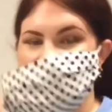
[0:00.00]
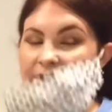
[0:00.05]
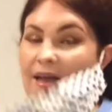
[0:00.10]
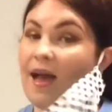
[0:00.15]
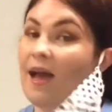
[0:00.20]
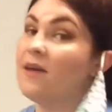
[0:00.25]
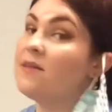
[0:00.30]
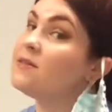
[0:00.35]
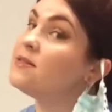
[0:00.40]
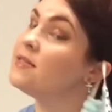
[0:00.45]

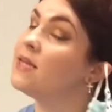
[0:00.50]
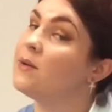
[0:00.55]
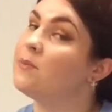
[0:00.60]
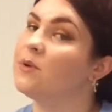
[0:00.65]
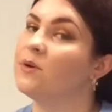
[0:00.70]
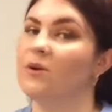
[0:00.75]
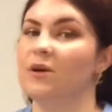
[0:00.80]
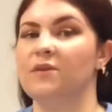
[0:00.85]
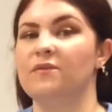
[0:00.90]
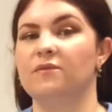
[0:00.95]
Hi, this is Amber
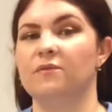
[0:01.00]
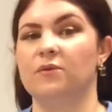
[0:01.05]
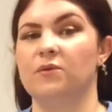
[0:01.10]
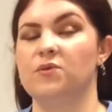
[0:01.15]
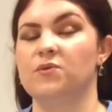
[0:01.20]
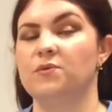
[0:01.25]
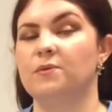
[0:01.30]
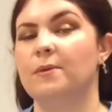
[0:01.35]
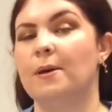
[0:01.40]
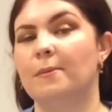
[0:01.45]
Green from
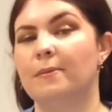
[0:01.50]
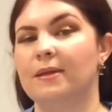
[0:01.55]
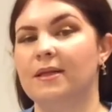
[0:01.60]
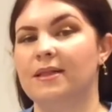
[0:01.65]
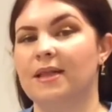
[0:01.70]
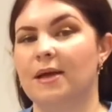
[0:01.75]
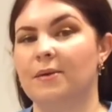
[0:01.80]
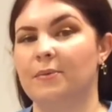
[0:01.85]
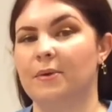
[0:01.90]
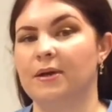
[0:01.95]
Louisville Public
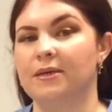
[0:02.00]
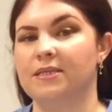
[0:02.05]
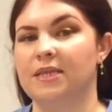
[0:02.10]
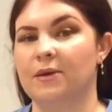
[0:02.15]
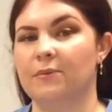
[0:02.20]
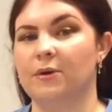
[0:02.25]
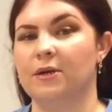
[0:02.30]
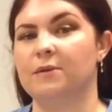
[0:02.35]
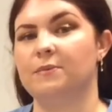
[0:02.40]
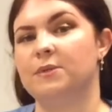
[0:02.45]
Library. Today
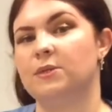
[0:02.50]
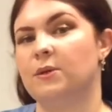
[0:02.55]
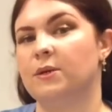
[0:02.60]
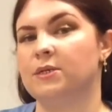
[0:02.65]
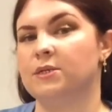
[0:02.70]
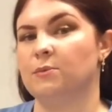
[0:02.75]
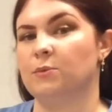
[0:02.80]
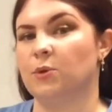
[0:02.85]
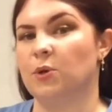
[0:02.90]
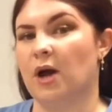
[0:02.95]
we're going to be doing
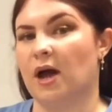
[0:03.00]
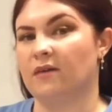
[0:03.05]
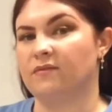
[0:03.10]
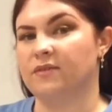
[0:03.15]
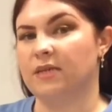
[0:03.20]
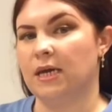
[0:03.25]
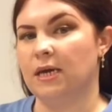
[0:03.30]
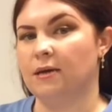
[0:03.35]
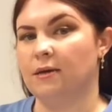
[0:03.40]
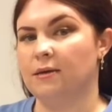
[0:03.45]
some
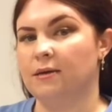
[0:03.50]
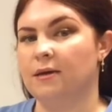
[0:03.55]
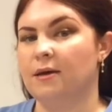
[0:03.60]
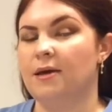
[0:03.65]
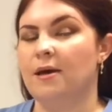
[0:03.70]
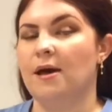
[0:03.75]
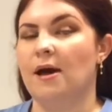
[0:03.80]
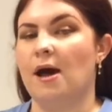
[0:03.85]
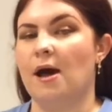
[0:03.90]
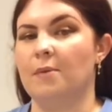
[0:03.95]
crafting,
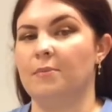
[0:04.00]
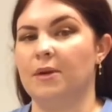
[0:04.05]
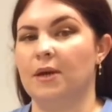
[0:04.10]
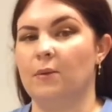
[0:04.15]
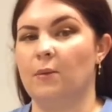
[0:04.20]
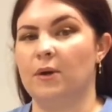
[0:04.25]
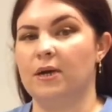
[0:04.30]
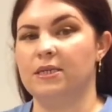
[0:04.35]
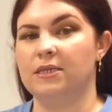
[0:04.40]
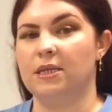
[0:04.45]
but I
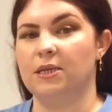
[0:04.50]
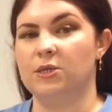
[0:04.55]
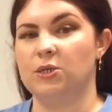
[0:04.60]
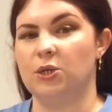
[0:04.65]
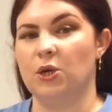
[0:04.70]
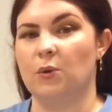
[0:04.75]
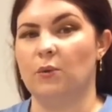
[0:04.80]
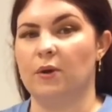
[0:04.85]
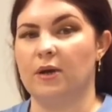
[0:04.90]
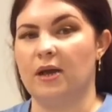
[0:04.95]
wanted to let you know
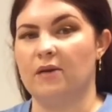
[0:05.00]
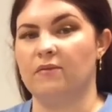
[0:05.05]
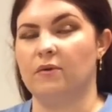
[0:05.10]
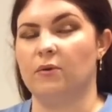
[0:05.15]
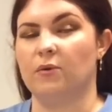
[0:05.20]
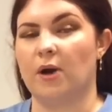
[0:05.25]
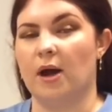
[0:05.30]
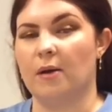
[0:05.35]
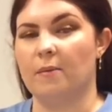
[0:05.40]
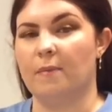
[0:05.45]
we're going to have a
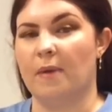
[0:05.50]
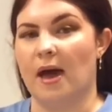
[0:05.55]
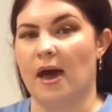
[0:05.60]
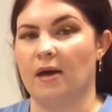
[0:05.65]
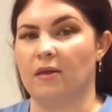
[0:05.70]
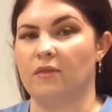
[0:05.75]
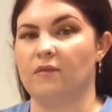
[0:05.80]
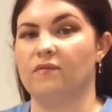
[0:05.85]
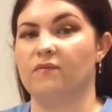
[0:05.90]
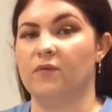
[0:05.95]
grab bag
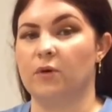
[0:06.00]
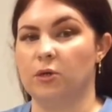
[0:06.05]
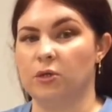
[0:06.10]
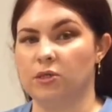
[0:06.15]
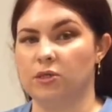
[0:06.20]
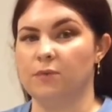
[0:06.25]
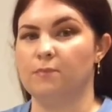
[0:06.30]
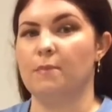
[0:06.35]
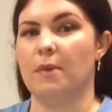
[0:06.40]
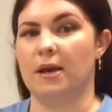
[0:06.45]
the first
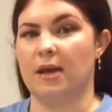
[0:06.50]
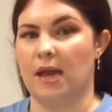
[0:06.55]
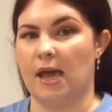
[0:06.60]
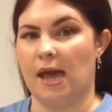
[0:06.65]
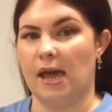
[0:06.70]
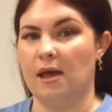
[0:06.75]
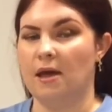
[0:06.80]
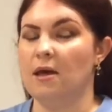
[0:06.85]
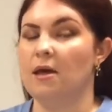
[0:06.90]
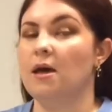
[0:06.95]

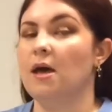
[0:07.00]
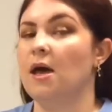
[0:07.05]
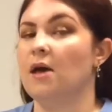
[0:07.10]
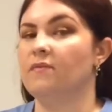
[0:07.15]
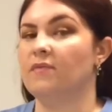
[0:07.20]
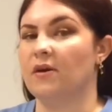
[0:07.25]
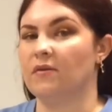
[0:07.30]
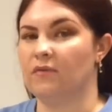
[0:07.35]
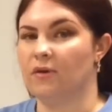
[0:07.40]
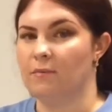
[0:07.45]
Monday of
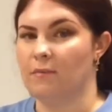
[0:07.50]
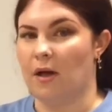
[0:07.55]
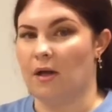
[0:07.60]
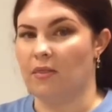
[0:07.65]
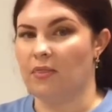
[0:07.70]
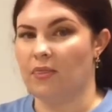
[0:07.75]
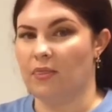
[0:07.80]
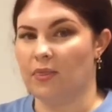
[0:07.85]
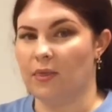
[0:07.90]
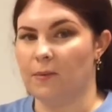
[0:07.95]
every month.
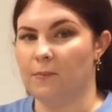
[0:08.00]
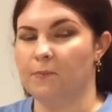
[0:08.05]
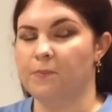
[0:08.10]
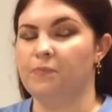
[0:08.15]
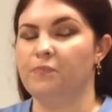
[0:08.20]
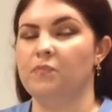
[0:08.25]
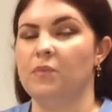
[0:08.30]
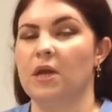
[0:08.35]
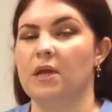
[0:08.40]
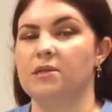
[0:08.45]

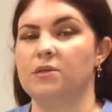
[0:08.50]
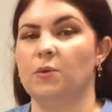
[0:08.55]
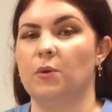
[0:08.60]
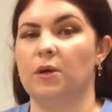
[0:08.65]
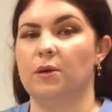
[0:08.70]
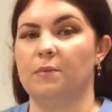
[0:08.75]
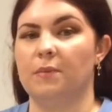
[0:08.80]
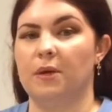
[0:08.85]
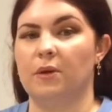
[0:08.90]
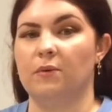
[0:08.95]
It's going to
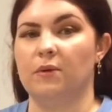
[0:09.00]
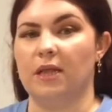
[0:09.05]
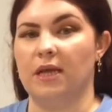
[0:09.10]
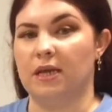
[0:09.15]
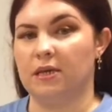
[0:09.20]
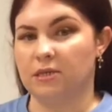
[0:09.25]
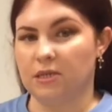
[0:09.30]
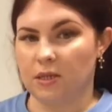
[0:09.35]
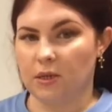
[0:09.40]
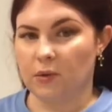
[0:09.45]
be
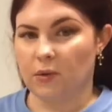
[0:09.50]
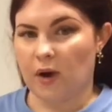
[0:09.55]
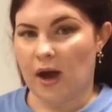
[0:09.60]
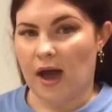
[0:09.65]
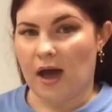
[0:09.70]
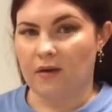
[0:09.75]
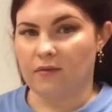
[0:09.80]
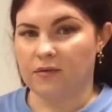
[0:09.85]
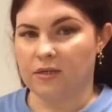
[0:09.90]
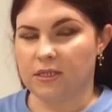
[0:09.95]
related to the
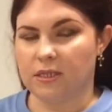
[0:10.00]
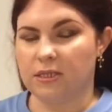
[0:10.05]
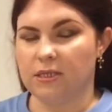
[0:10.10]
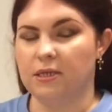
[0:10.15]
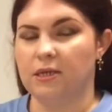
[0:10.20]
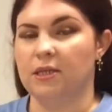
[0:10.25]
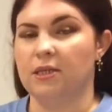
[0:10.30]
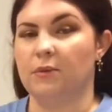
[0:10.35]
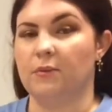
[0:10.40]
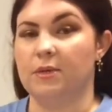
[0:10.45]
craft.
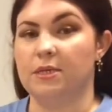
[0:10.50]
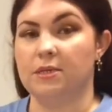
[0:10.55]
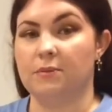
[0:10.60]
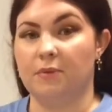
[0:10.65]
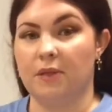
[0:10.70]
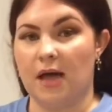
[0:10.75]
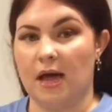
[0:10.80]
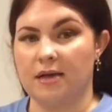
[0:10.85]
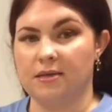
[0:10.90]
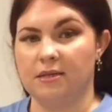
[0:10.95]
There'll be
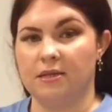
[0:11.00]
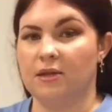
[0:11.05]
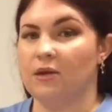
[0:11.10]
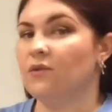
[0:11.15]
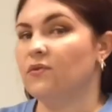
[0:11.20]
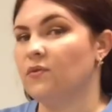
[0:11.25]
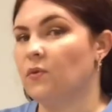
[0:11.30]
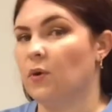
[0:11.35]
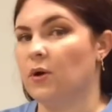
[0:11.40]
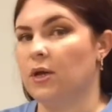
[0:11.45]
supplies in there
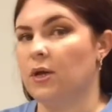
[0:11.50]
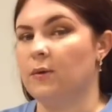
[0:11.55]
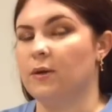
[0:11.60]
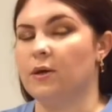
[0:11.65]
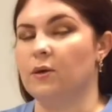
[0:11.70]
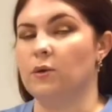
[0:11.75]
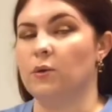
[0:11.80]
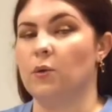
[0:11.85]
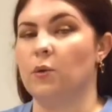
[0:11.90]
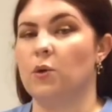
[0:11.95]
for you, and it
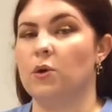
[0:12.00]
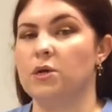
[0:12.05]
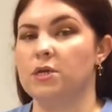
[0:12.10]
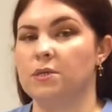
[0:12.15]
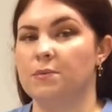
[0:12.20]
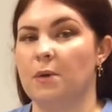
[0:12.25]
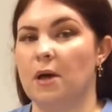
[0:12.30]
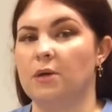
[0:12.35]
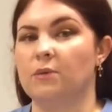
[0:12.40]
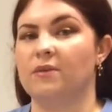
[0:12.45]
will
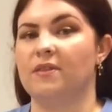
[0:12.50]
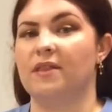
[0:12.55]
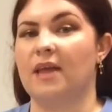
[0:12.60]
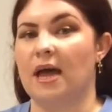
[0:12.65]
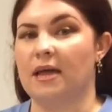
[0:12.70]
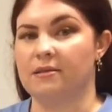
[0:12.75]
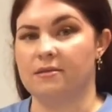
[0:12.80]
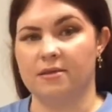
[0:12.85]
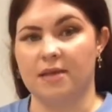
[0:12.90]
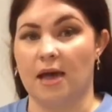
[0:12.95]
correspond with
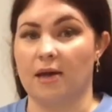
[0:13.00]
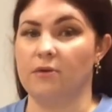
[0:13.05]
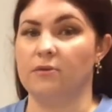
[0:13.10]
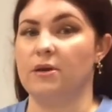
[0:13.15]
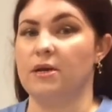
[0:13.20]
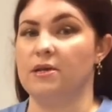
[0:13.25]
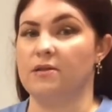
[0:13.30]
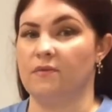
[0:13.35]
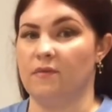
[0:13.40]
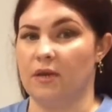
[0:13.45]
that
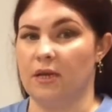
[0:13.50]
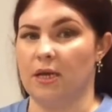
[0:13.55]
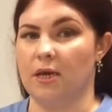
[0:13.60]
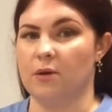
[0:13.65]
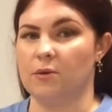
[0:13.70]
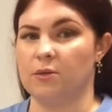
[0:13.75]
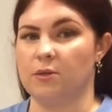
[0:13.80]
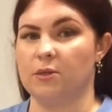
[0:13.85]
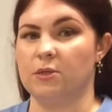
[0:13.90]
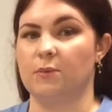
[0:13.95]
Saturday's video.
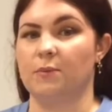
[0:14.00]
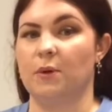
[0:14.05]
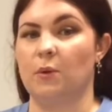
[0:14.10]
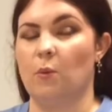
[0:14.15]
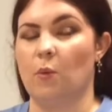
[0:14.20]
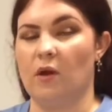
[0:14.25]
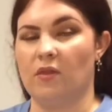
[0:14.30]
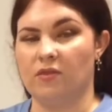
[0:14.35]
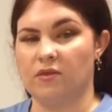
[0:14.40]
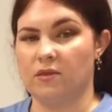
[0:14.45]
So this will be
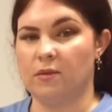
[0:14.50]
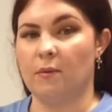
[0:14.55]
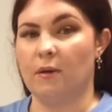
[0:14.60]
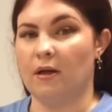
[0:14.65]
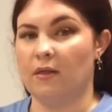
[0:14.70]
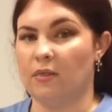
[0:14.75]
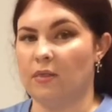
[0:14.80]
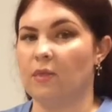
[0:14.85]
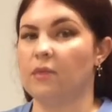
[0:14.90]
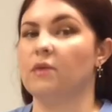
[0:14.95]
once a
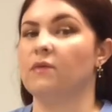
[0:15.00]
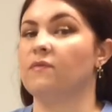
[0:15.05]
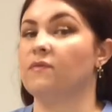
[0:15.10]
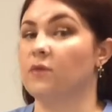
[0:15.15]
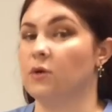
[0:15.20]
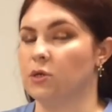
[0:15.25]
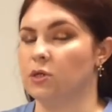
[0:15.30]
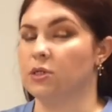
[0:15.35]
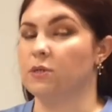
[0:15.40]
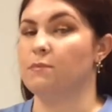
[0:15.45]
month, the
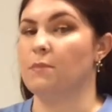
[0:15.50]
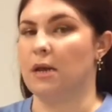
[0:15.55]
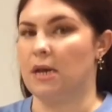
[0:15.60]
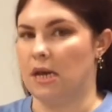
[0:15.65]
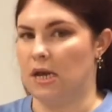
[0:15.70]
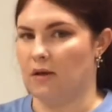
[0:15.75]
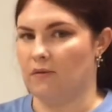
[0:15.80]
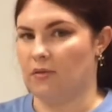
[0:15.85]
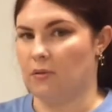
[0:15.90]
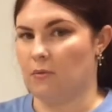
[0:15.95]
first
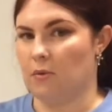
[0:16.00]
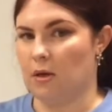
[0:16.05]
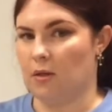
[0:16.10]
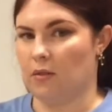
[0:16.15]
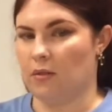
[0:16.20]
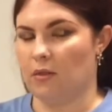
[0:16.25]
Monday of the month.